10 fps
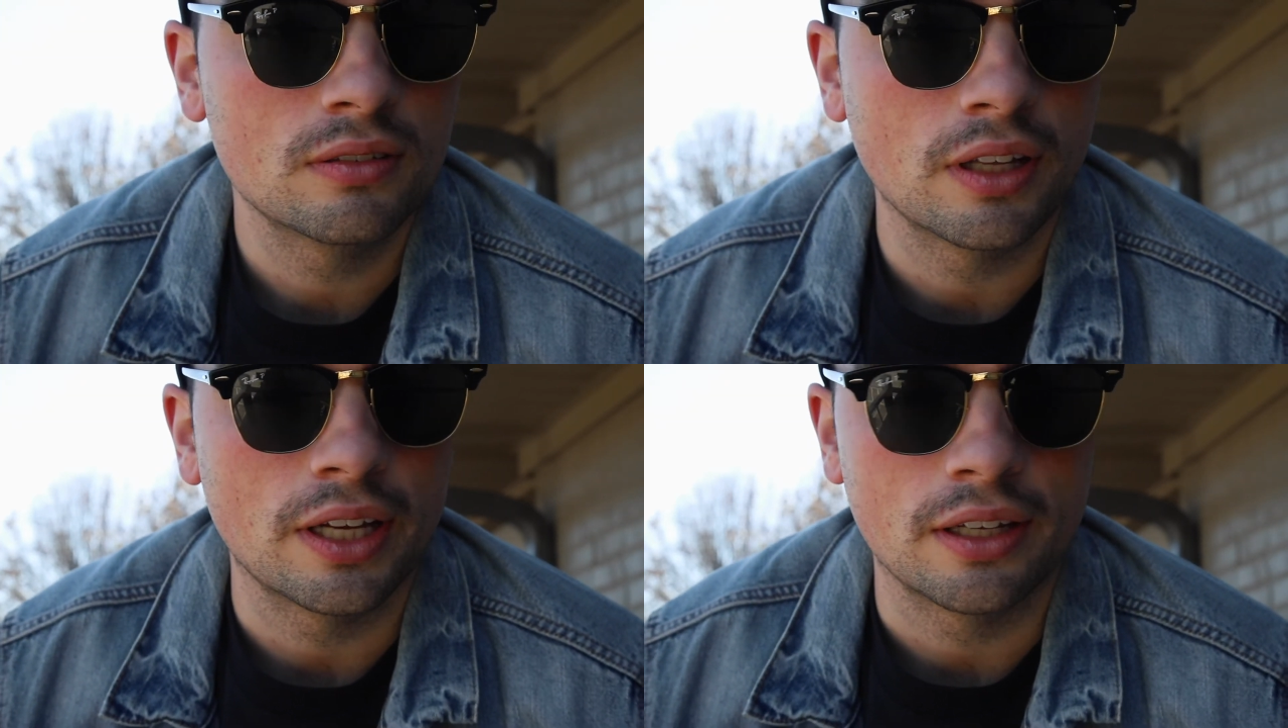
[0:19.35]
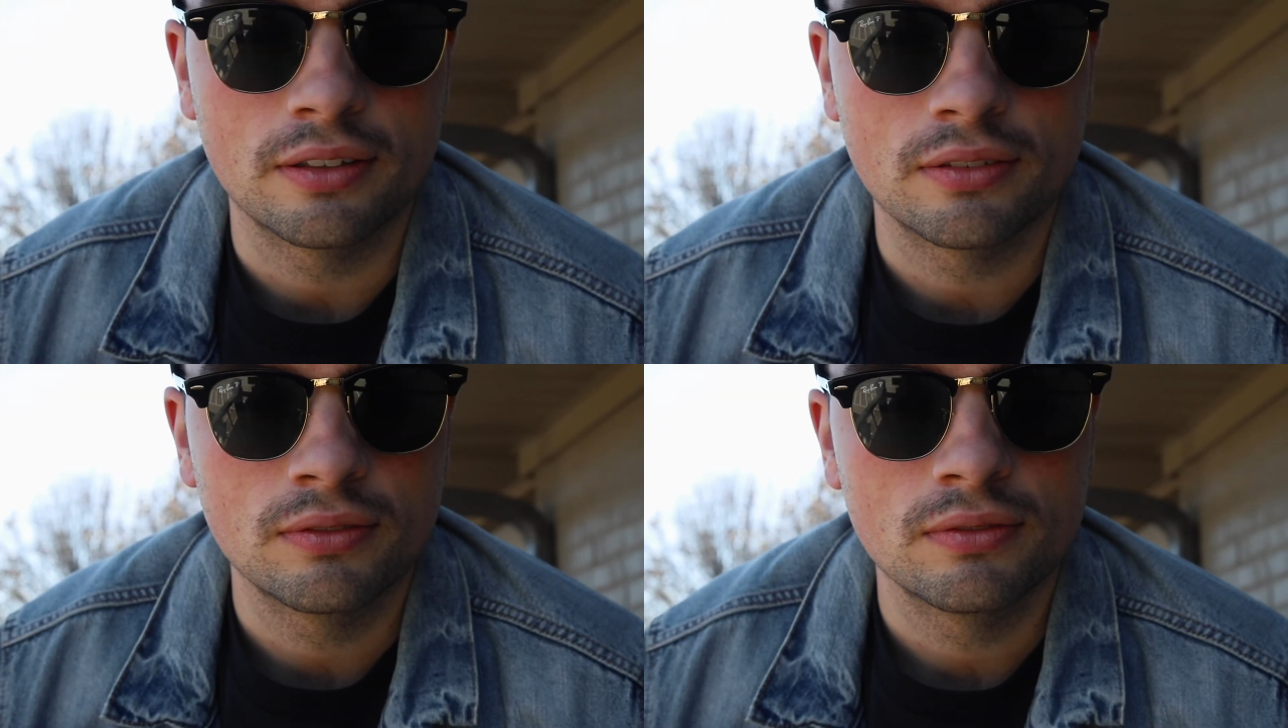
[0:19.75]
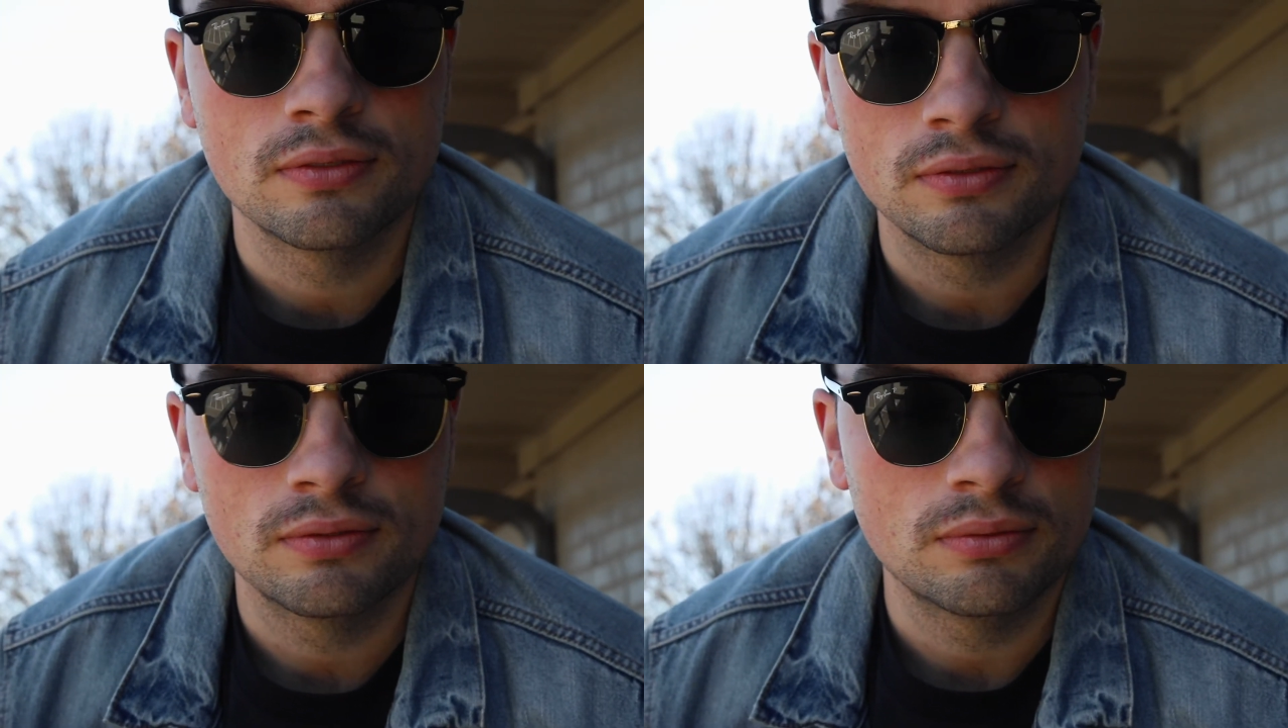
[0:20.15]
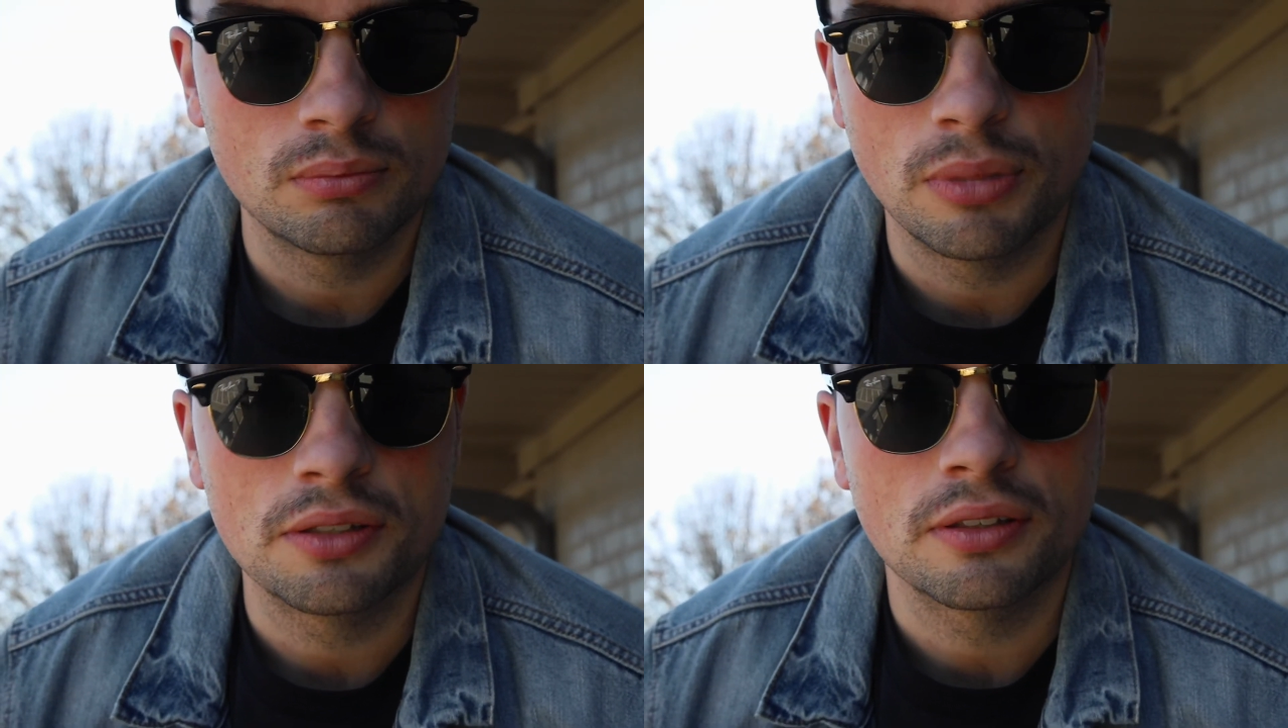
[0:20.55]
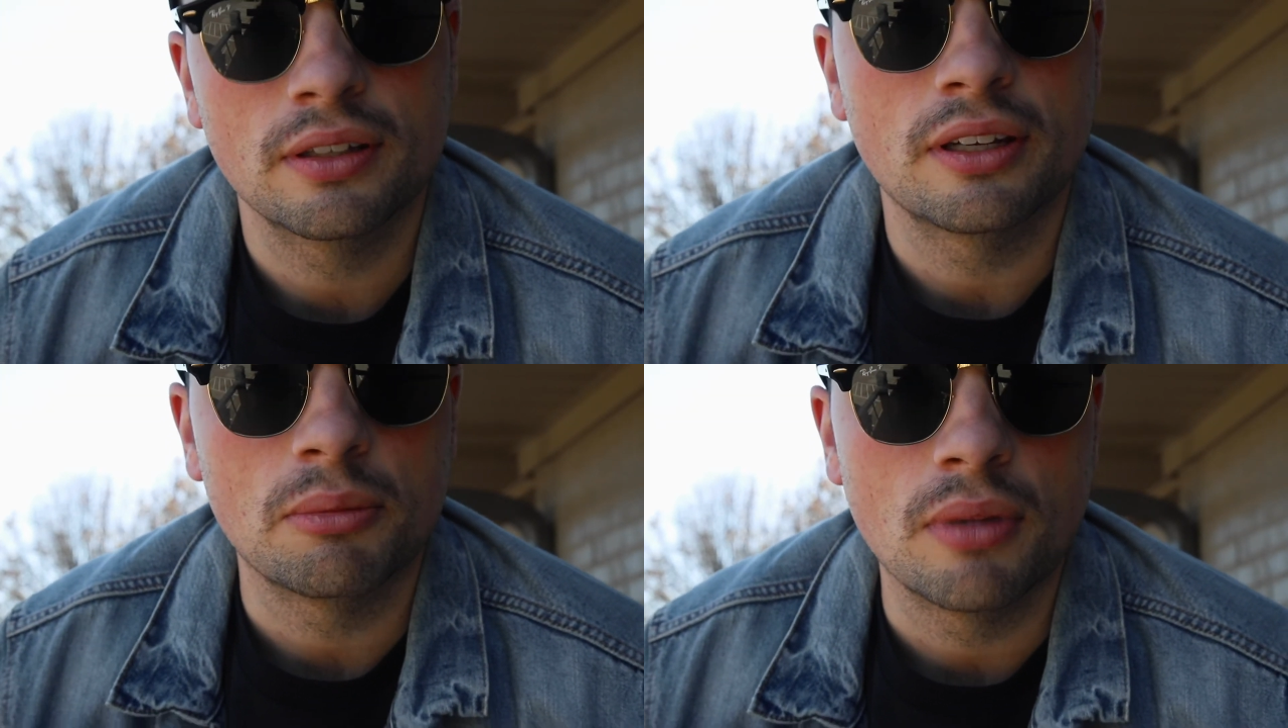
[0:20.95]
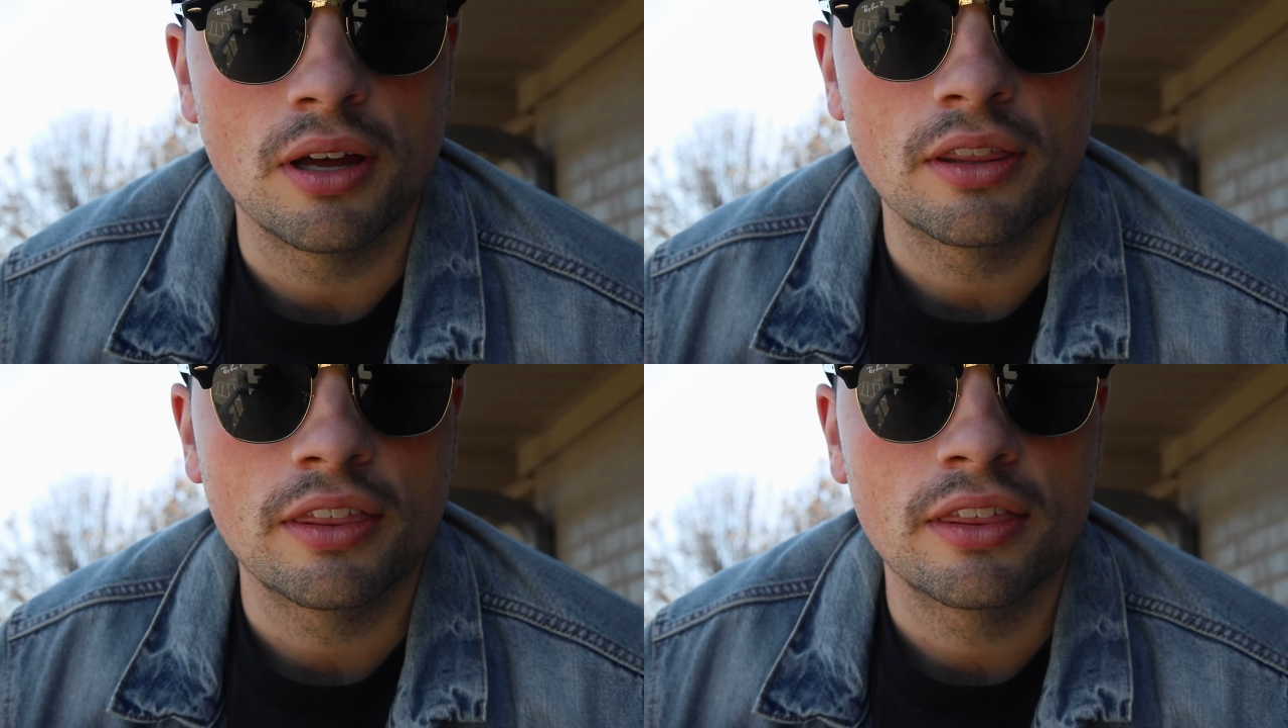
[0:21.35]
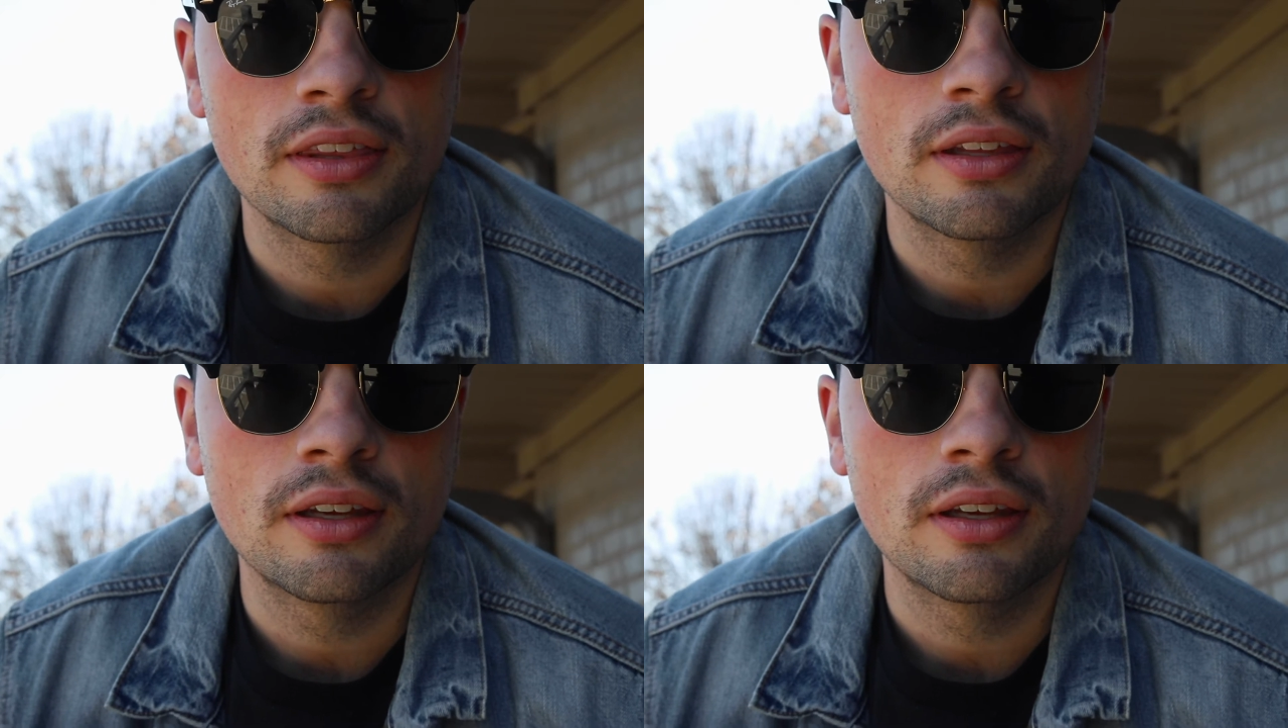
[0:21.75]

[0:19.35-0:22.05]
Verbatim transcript: like basically a month